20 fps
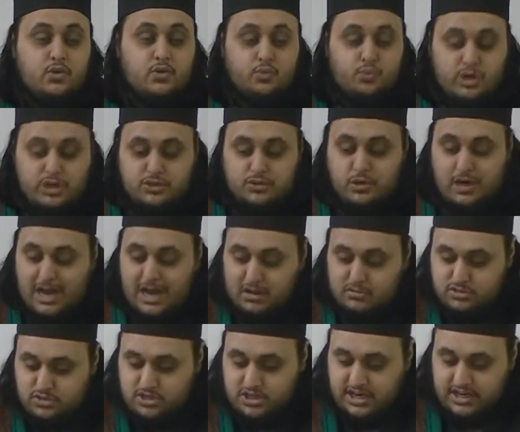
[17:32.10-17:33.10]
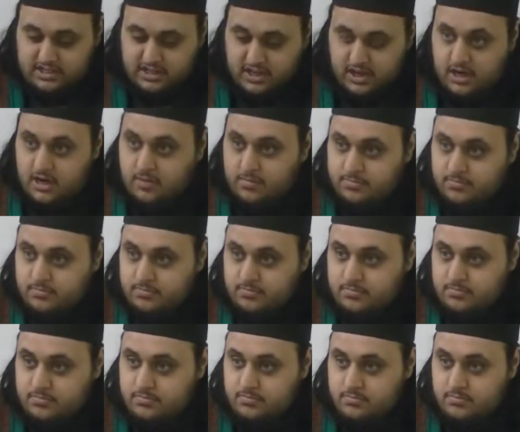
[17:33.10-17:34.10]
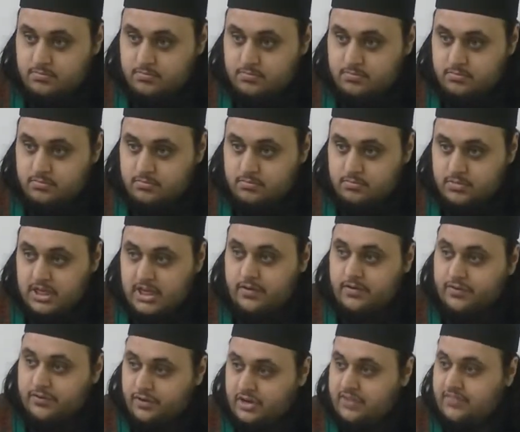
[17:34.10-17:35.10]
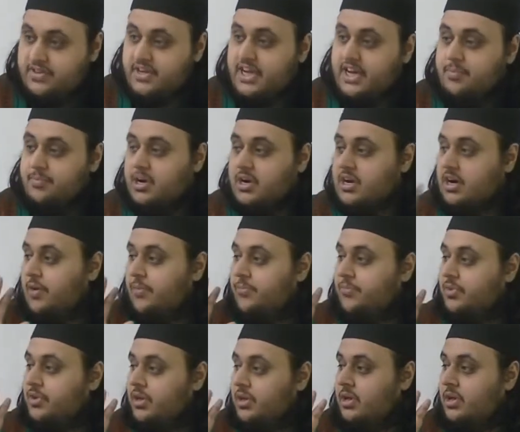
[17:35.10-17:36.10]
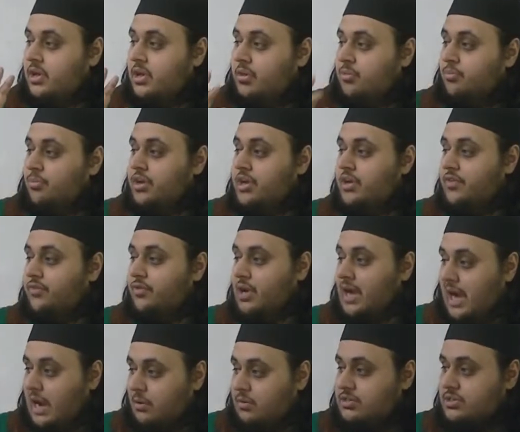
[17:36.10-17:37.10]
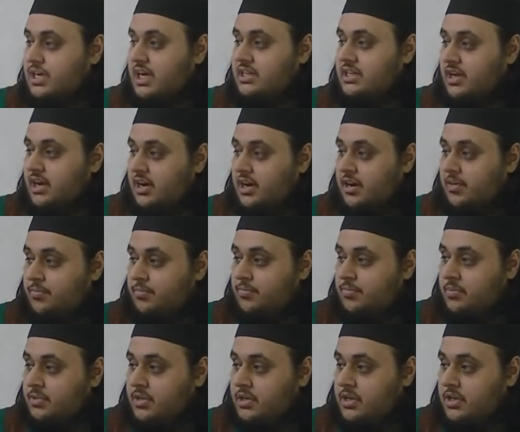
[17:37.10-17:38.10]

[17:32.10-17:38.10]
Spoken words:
When you're outside the Haram, even if you're living in Makkah, but if you're outside the Haram,